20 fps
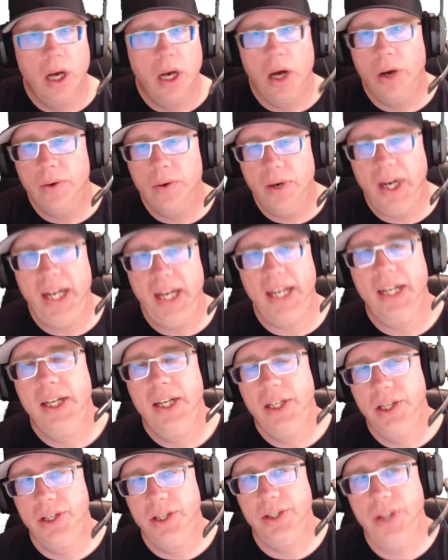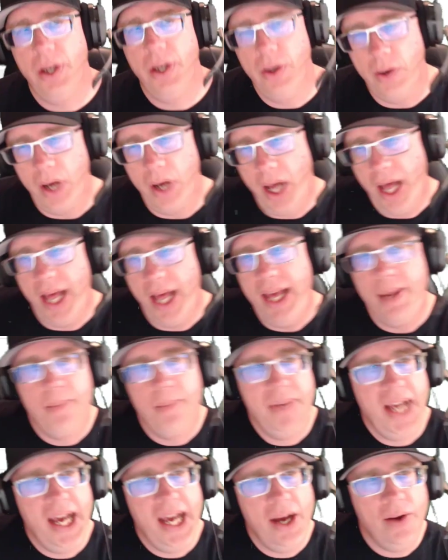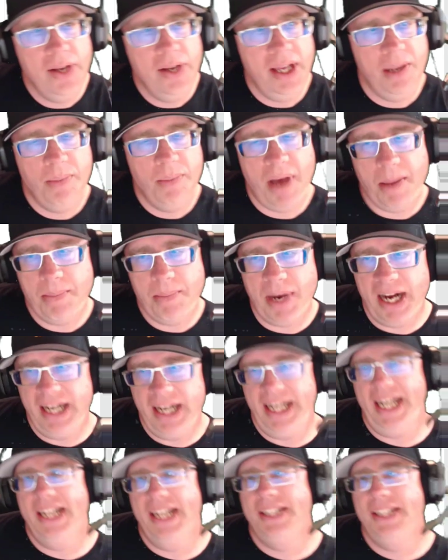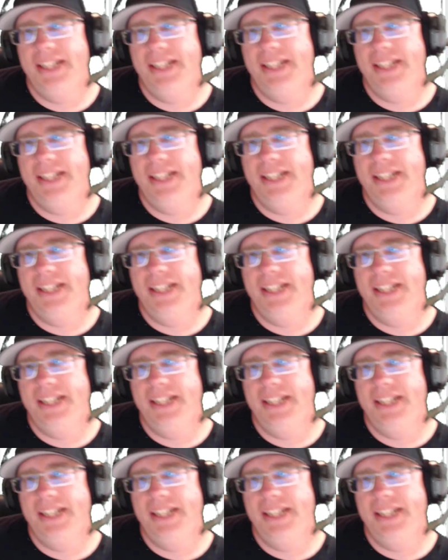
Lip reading: Alright, so I am now in my Binance exchange.